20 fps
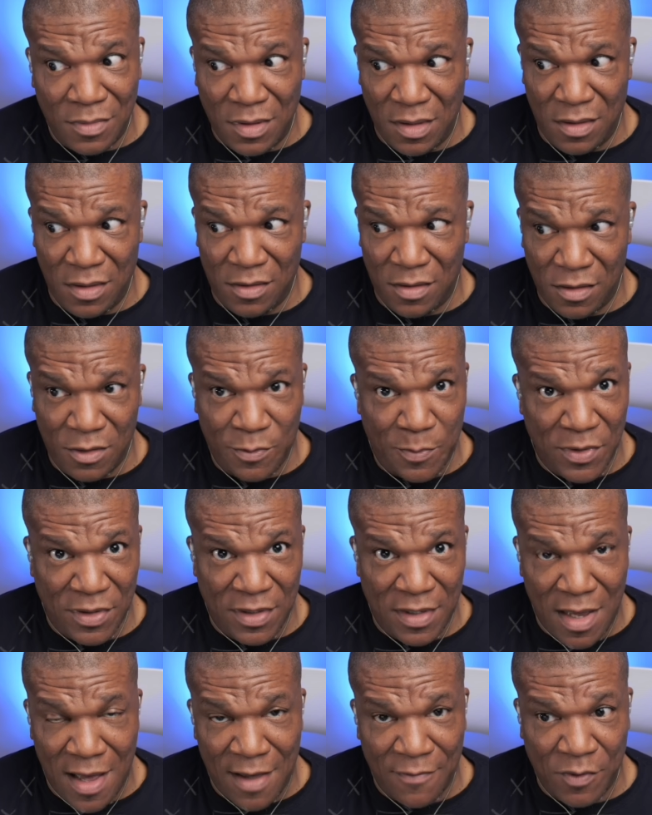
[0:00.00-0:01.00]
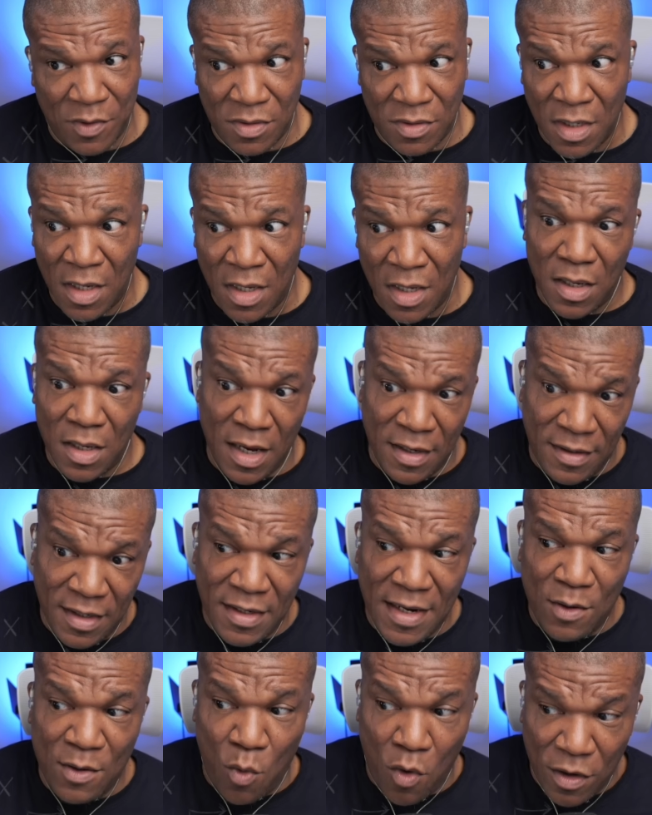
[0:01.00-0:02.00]
It's pretty obvious. And then
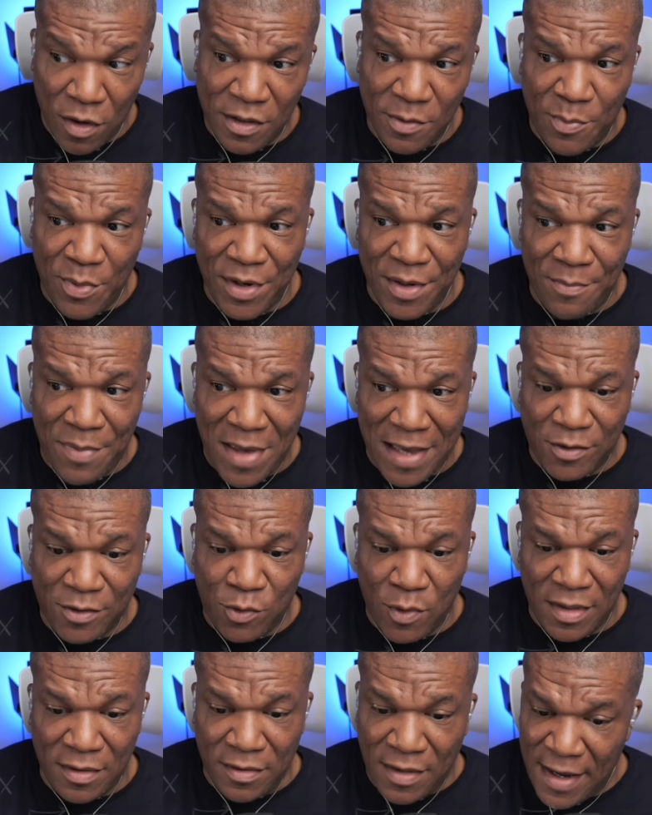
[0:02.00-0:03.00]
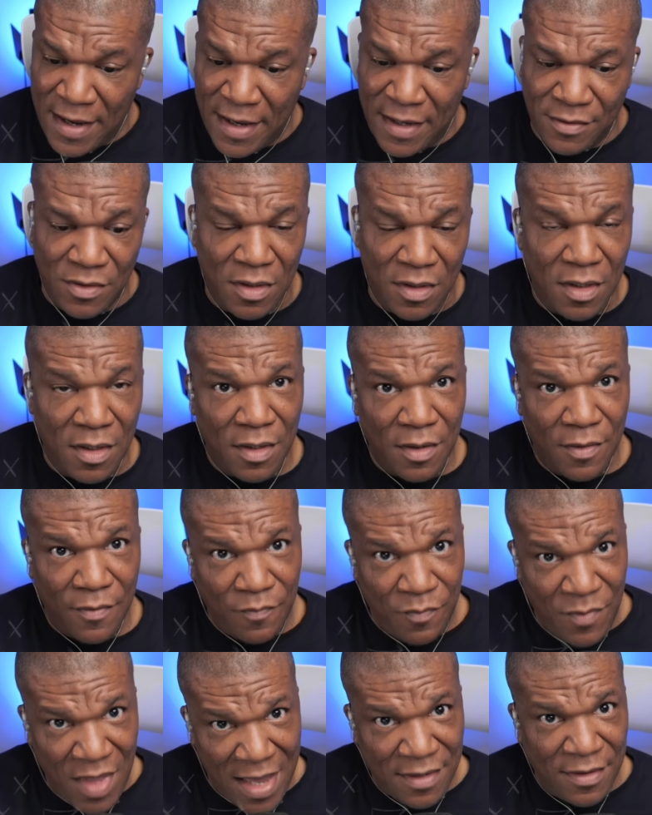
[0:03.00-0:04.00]
they wanted to bring back Trey Lance.
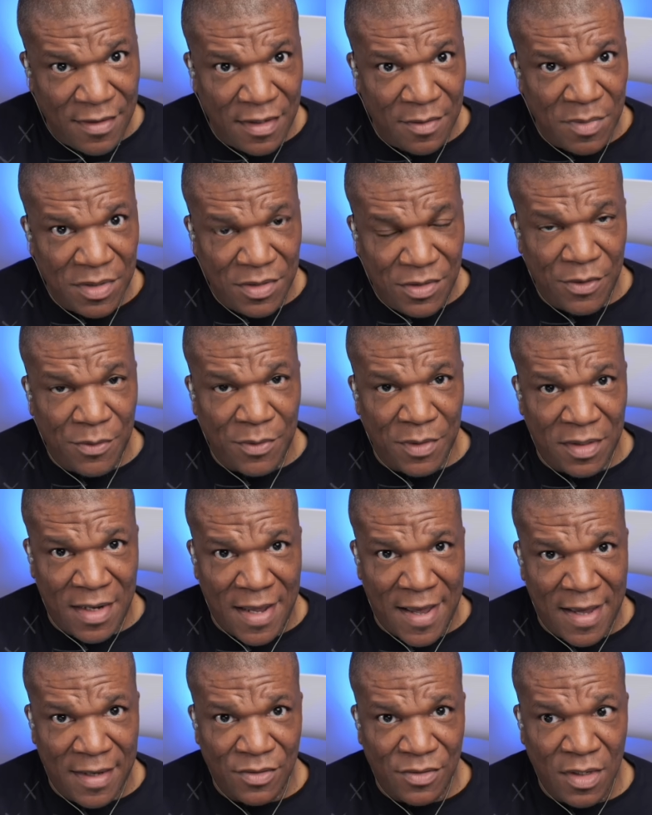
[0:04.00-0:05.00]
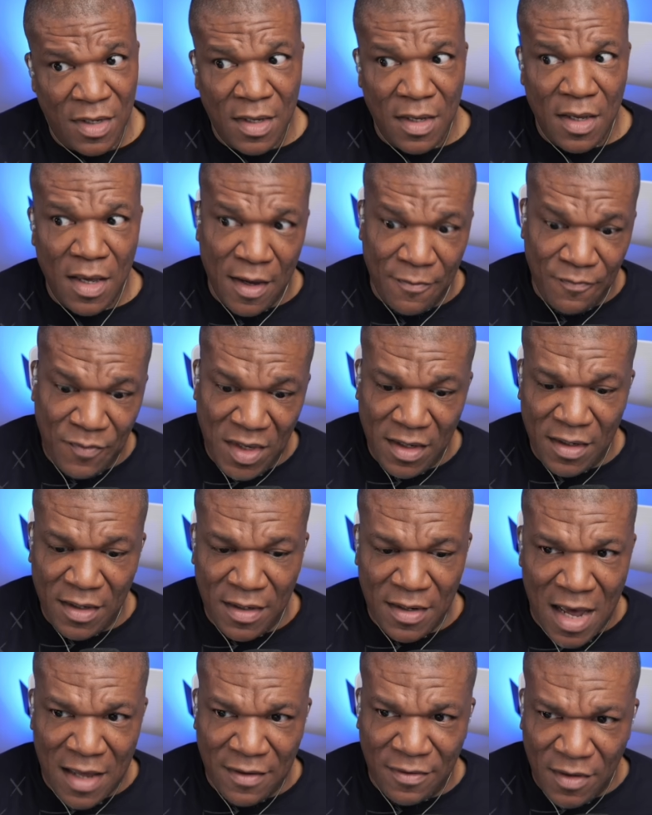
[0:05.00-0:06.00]
That didn't materialize. And
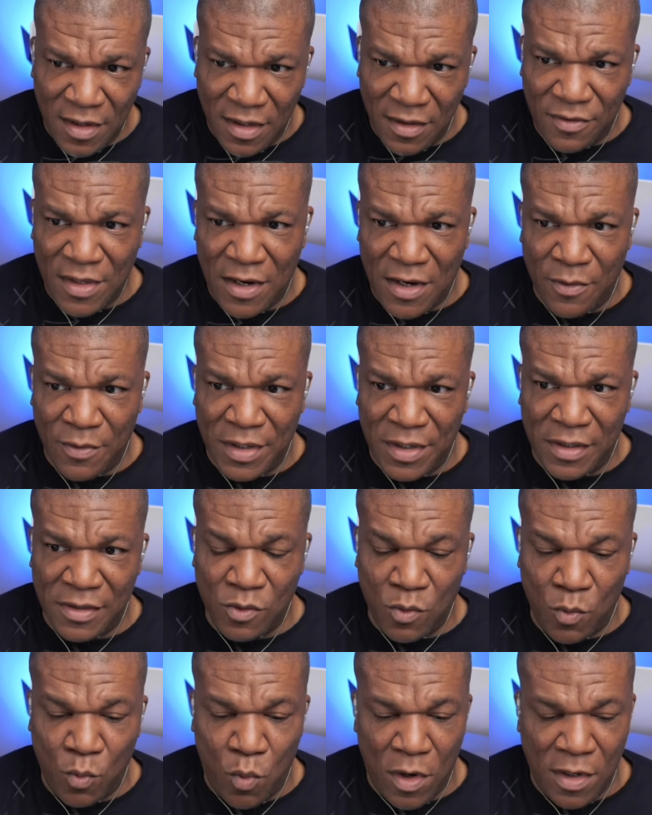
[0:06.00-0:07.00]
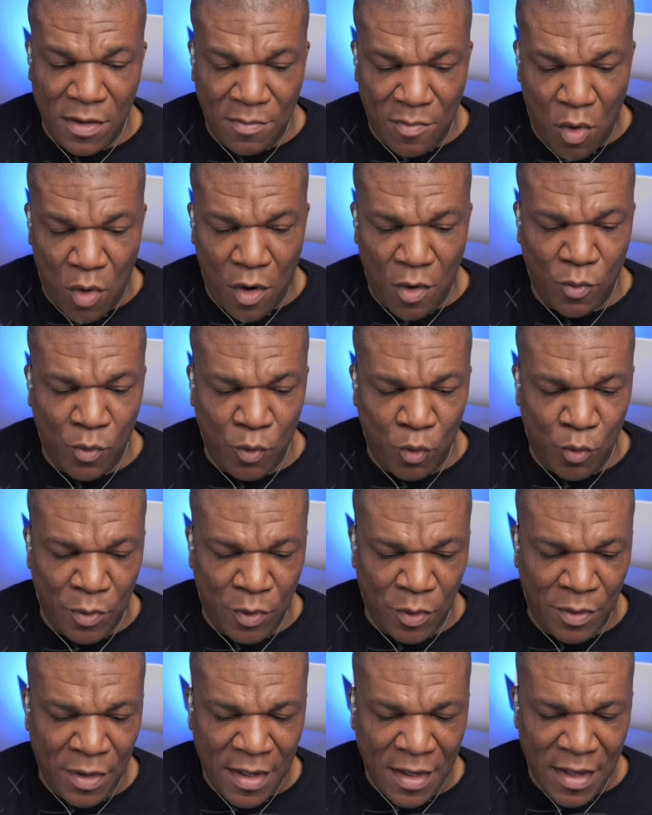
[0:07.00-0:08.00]
then I think there is one more
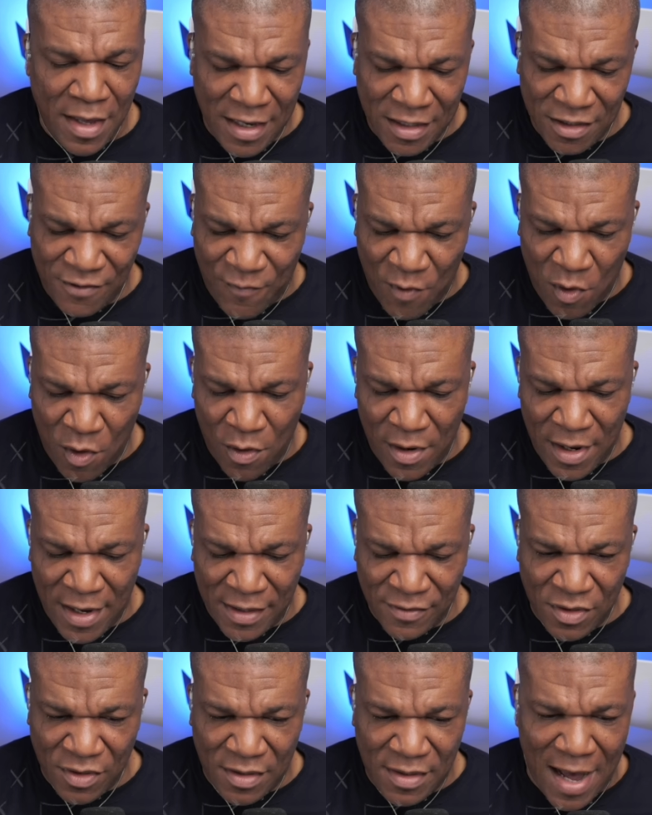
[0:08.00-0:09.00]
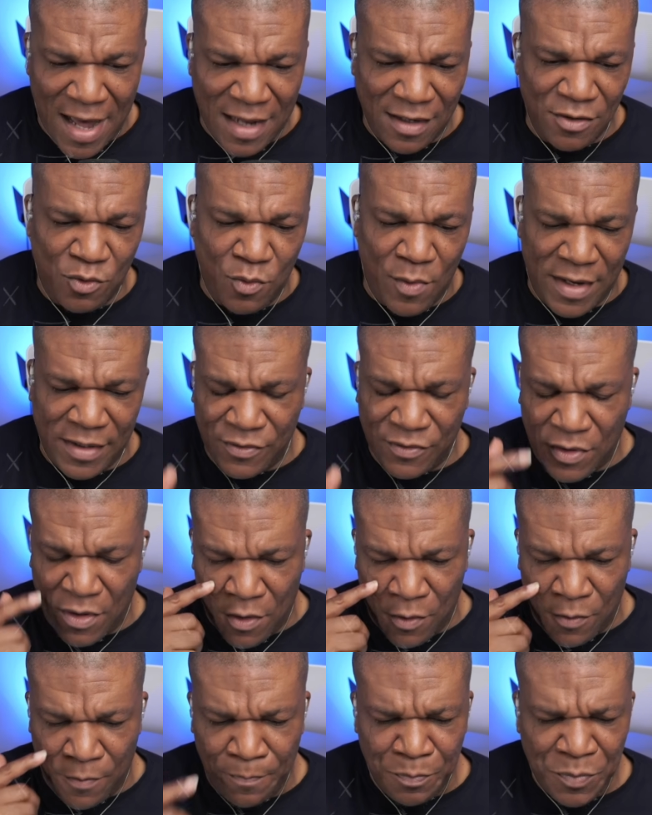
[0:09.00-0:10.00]
rumor as far as the college ranks
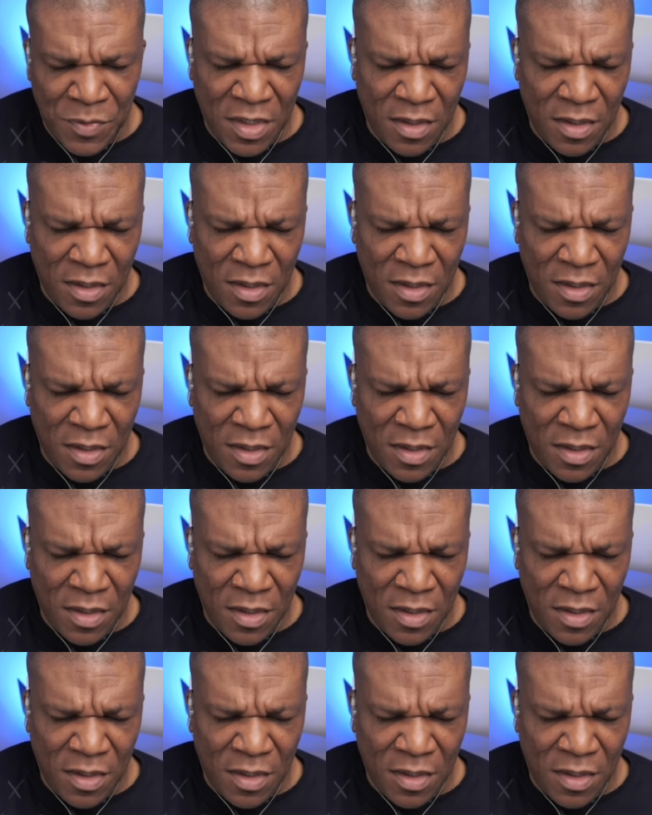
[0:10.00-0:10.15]
go.